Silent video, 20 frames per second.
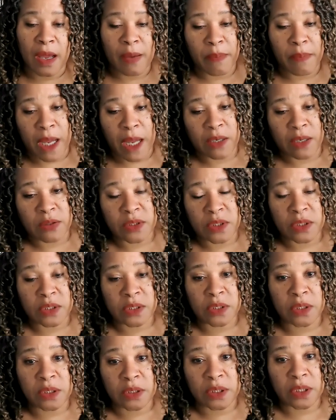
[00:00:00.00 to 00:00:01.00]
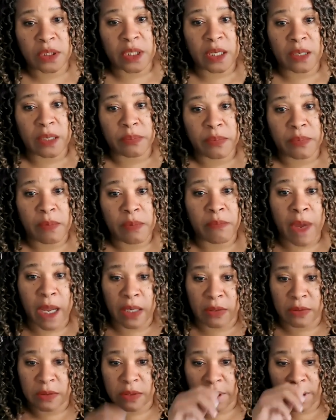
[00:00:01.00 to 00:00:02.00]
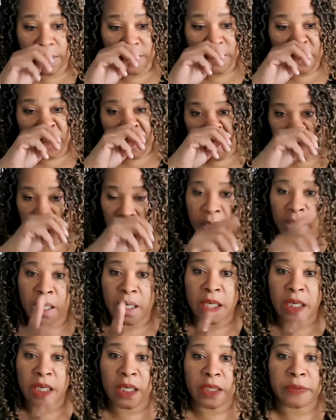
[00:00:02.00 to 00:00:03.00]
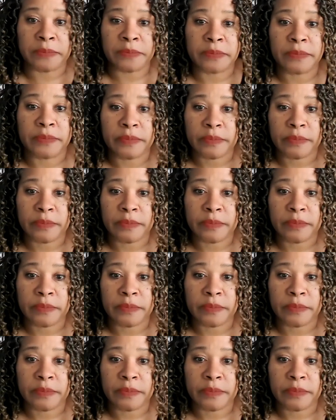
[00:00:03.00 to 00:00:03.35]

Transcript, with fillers: And Michael just looked at him. Michael says, Nina